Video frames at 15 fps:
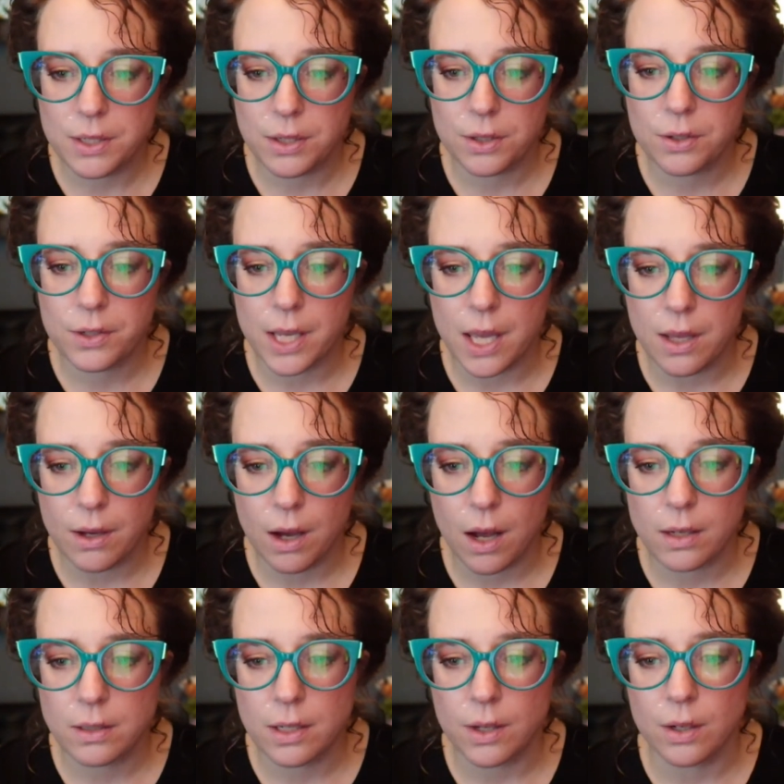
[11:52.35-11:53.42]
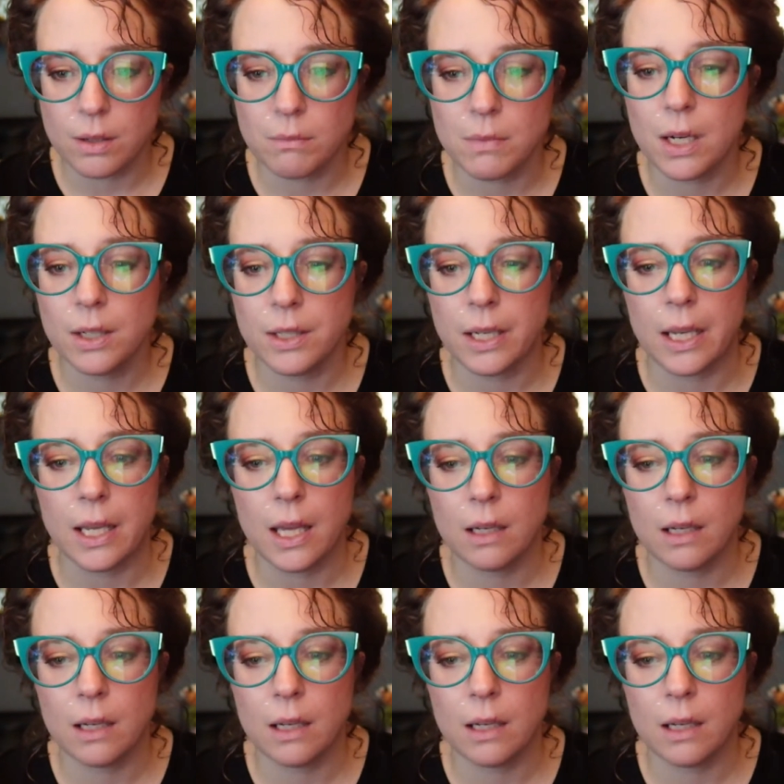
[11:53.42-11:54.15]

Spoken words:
to create content or marketing,